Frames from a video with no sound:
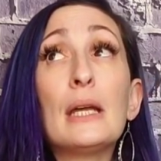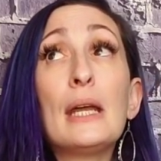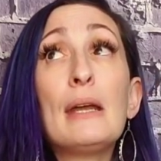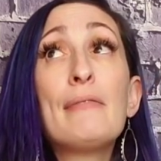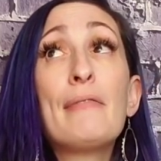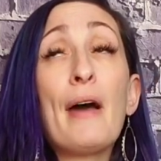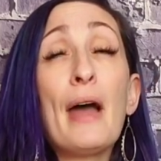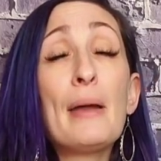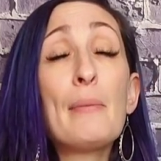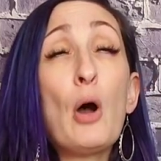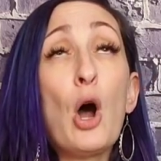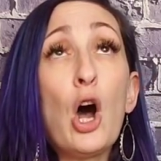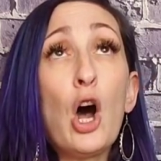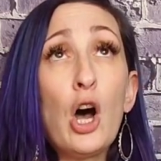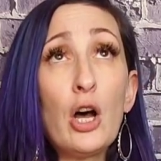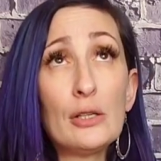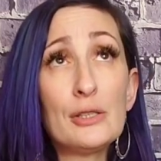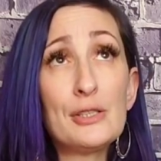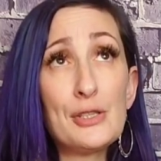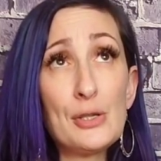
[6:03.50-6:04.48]
If I'm
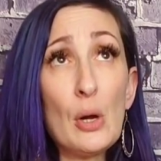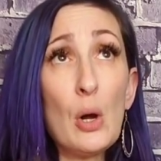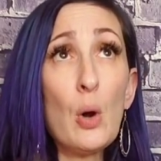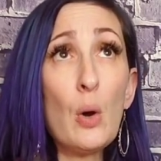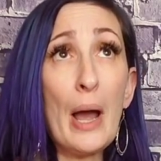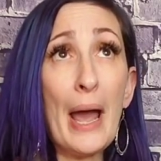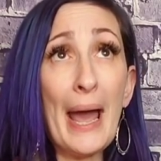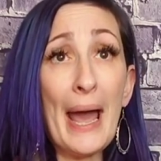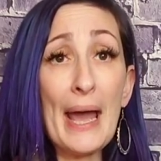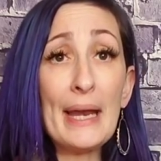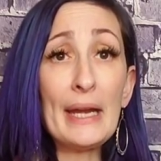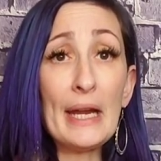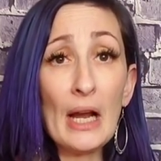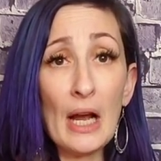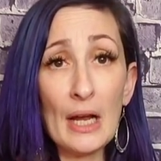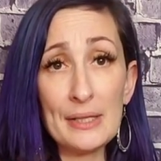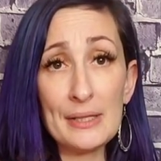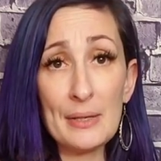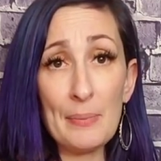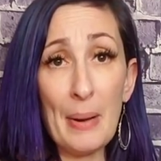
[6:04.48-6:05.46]
also adding
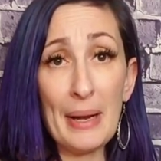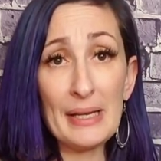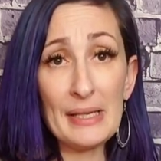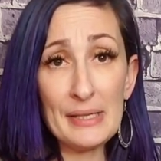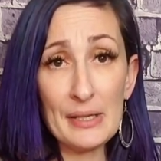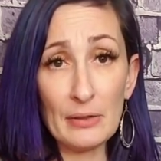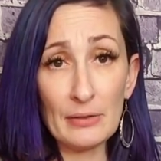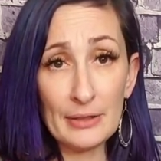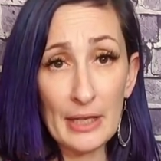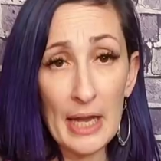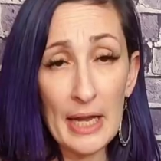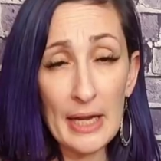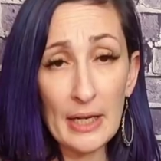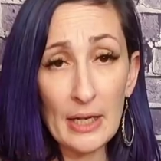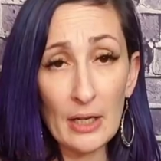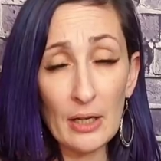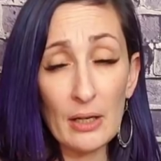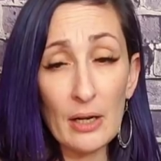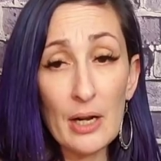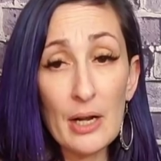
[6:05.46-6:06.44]
on to my
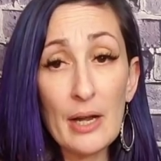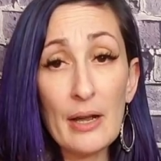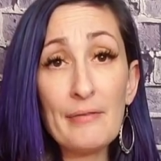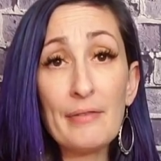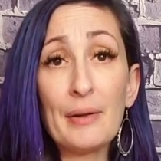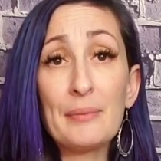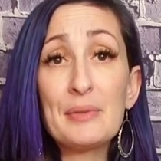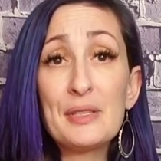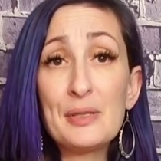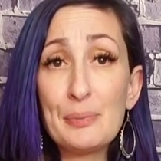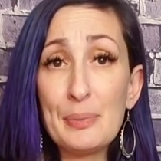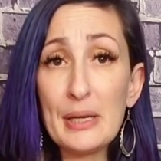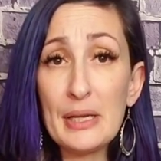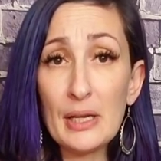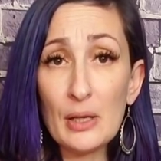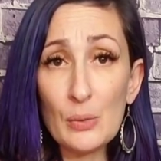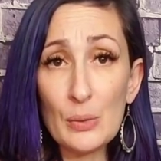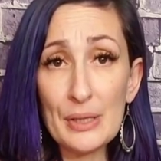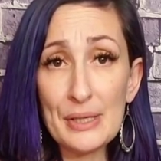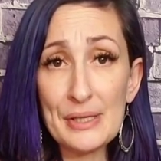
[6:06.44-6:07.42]
self-care, if I'm
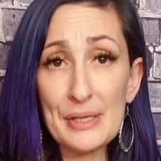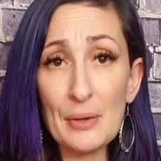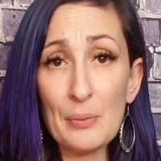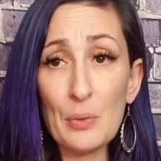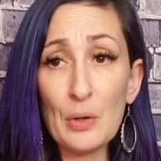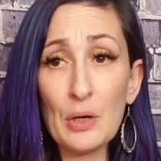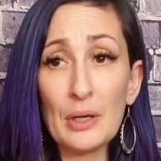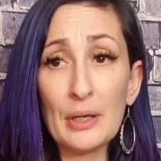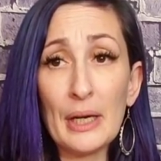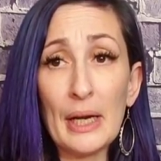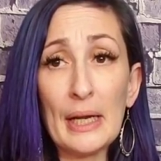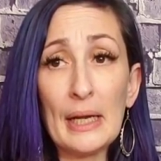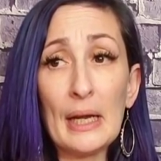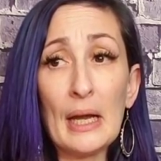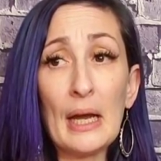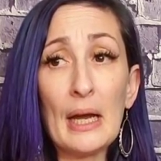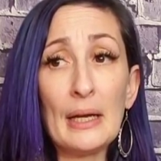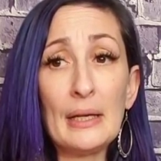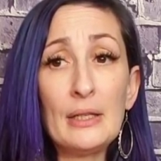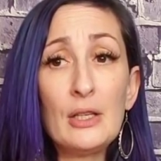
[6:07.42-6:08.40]
speaking with someone
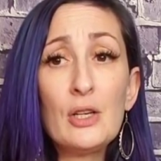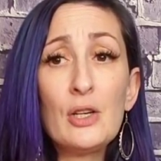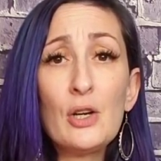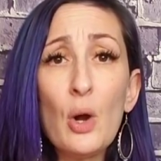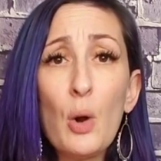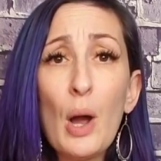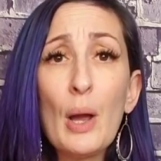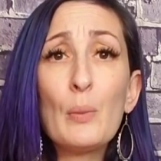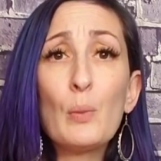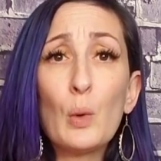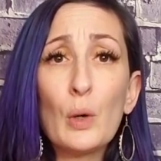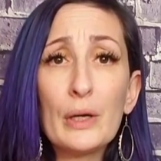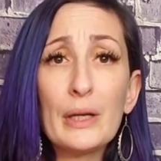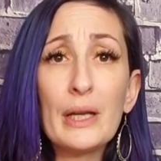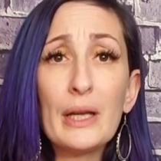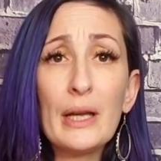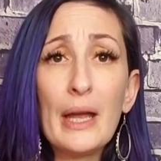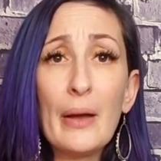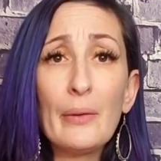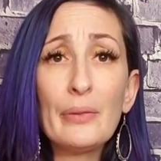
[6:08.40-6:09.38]
and, you know, I'm
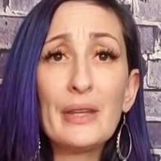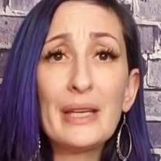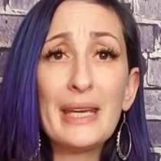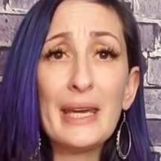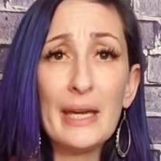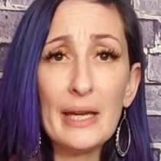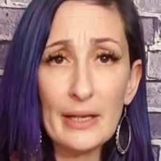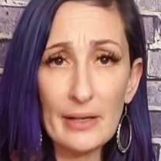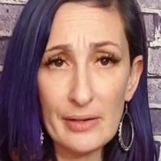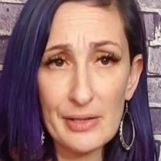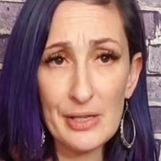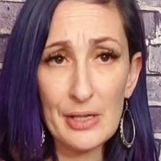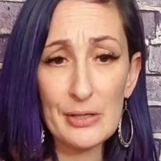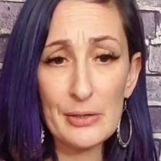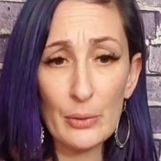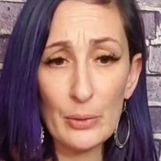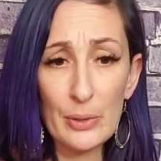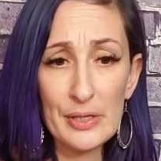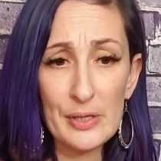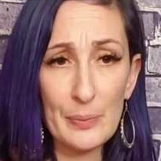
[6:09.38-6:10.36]
working out the kinks,
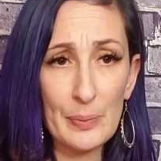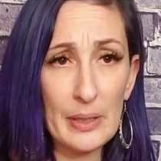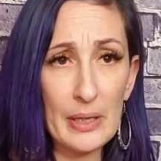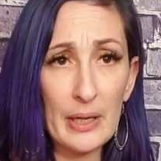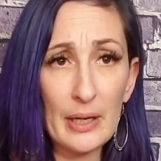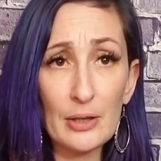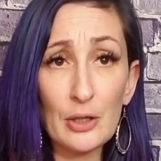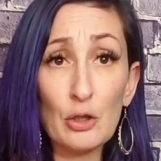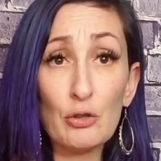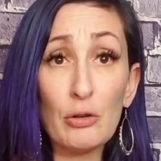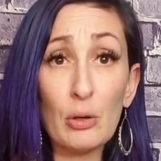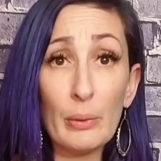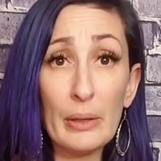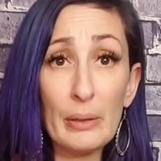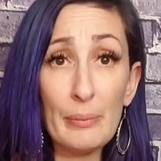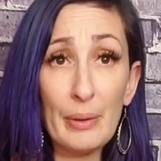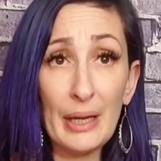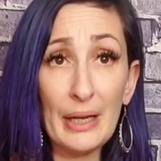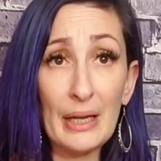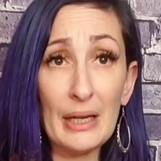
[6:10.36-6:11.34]
so to speak, and the
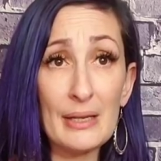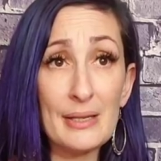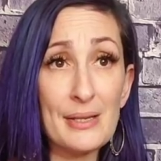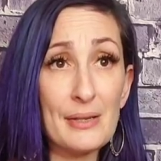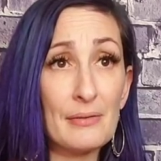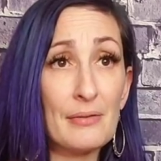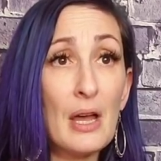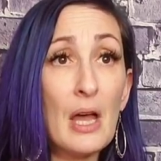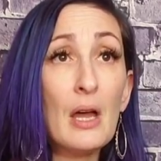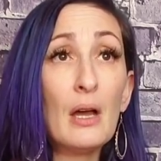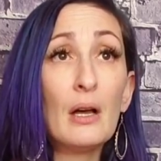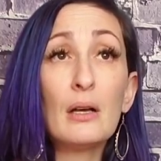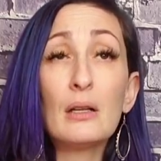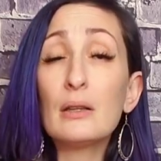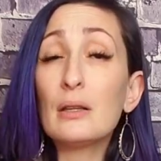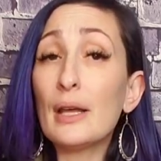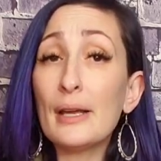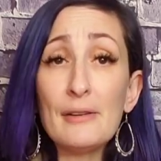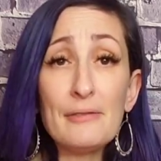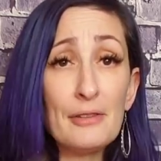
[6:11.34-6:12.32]
growing pains of
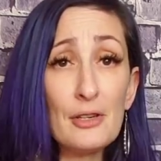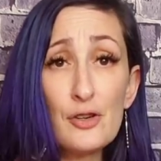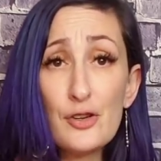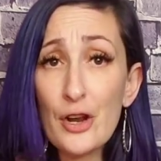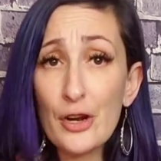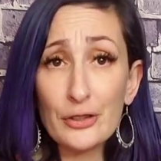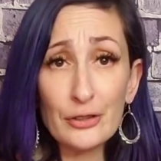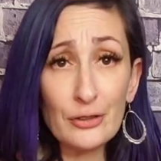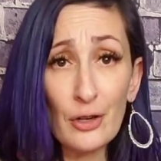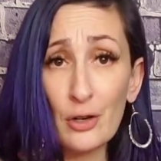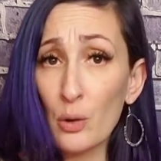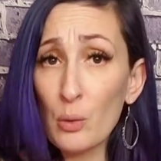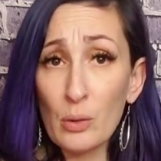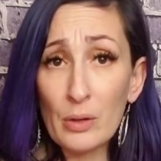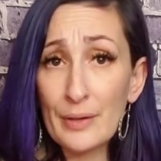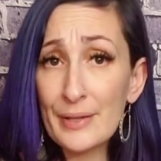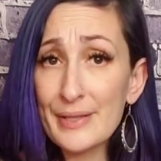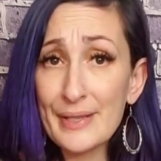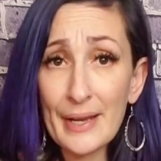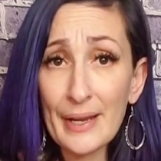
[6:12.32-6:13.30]
life in general,
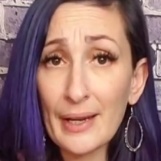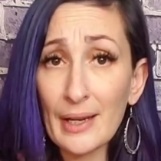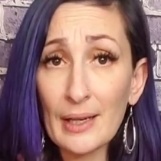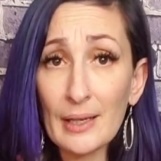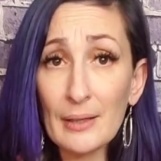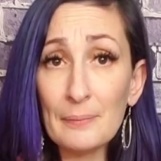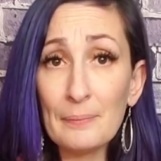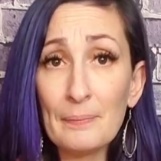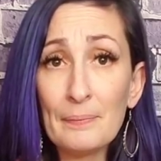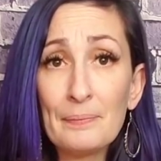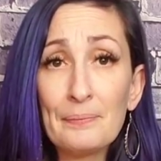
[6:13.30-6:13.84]
we'll say,